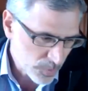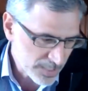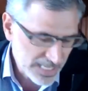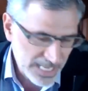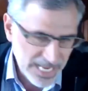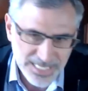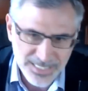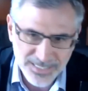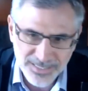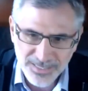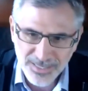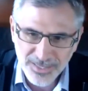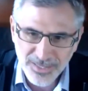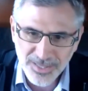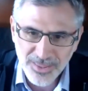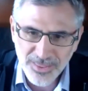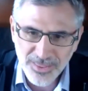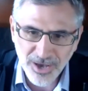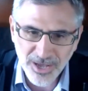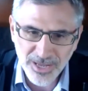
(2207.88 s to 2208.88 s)
last
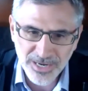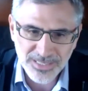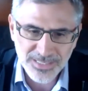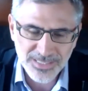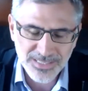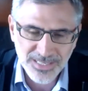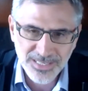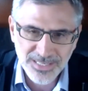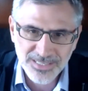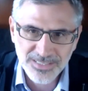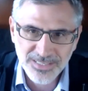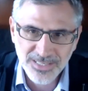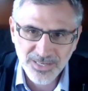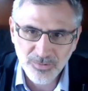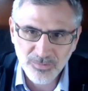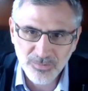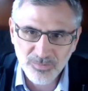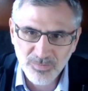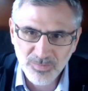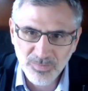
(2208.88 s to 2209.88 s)
thought is,
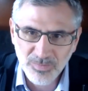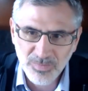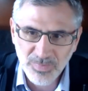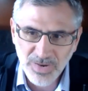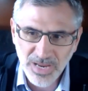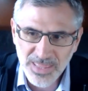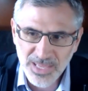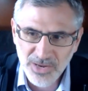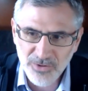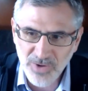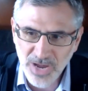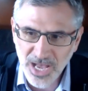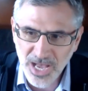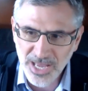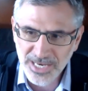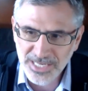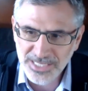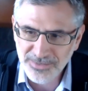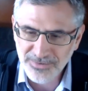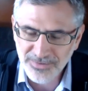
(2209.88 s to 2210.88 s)
I think
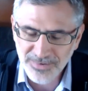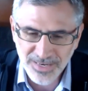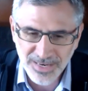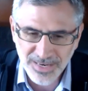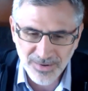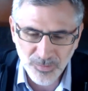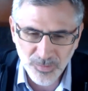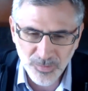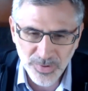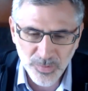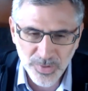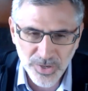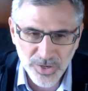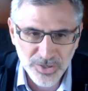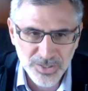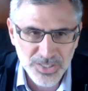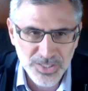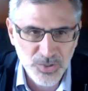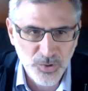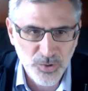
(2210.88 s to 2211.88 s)
Ron is, we
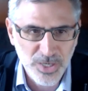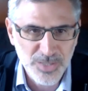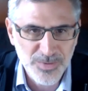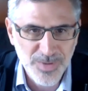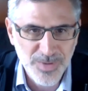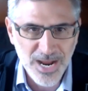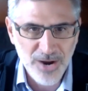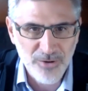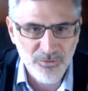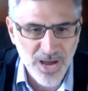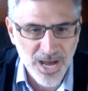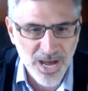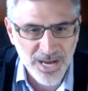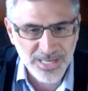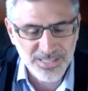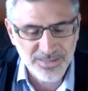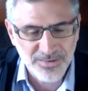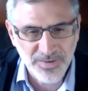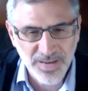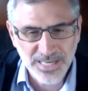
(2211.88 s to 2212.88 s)
heard stories about how Ron
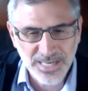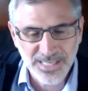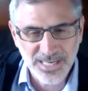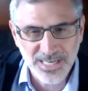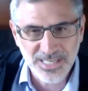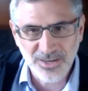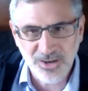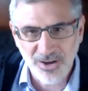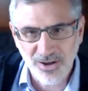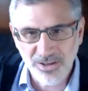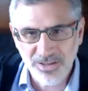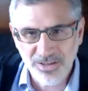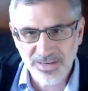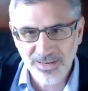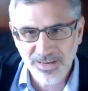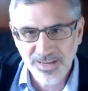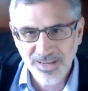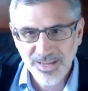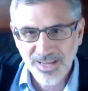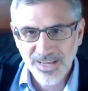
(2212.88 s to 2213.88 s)
has affected us all in
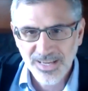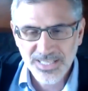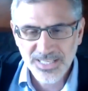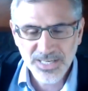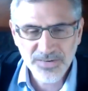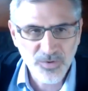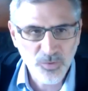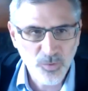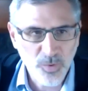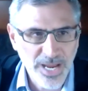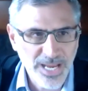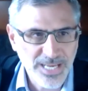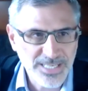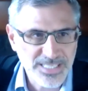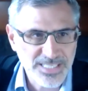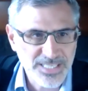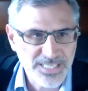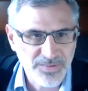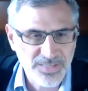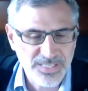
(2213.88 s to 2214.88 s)
different ways
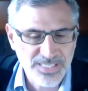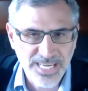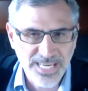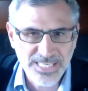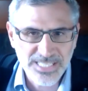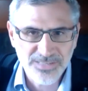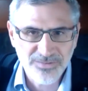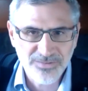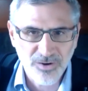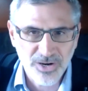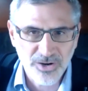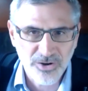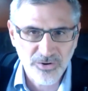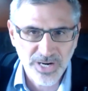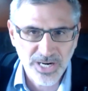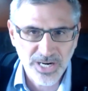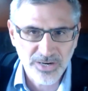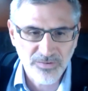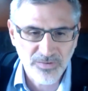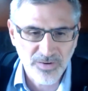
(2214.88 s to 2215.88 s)
at different stages of our
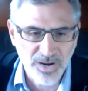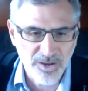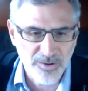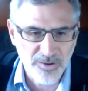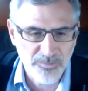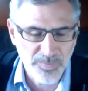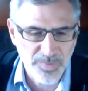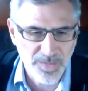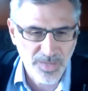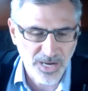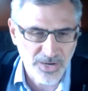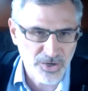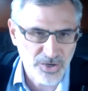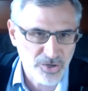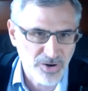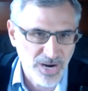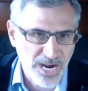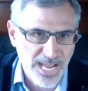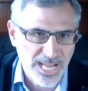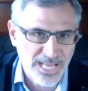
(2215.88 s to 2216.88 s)
career, from
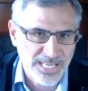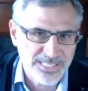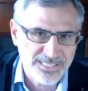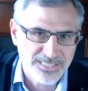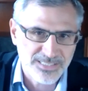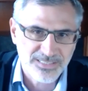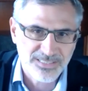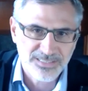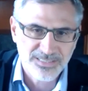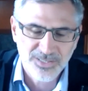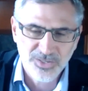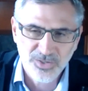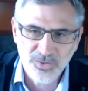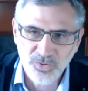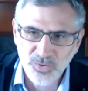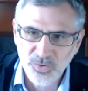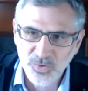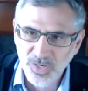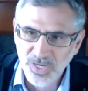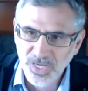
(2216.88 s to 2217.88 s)
undergrads
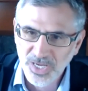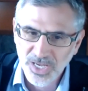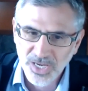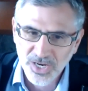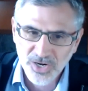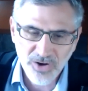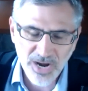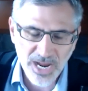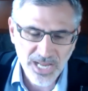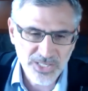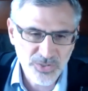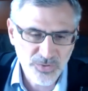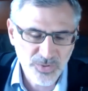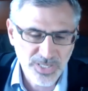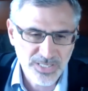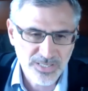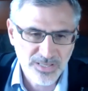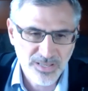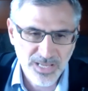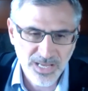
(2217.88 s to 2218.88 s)
to
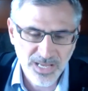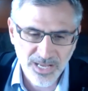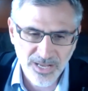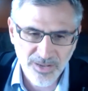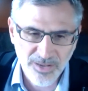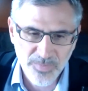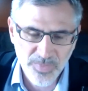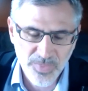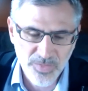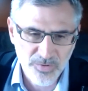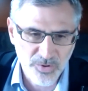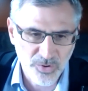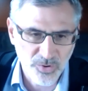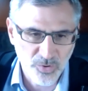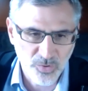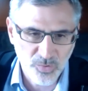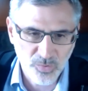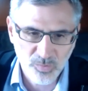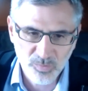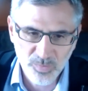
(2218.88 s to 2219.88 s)
graduate,
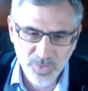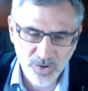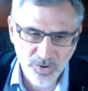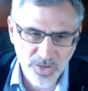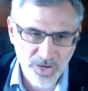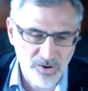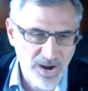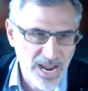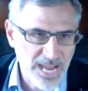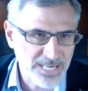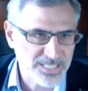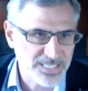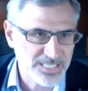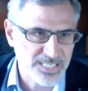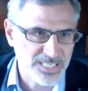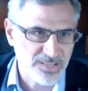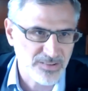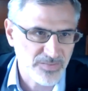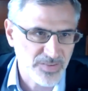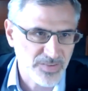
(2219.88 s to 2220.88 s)
through,
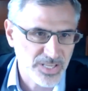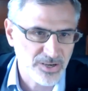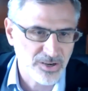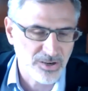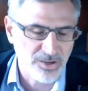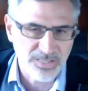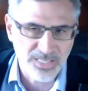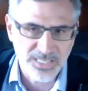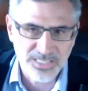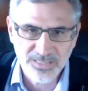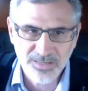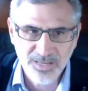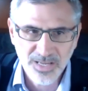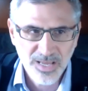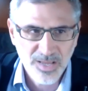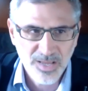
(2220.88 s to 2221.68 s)
interactions in the field as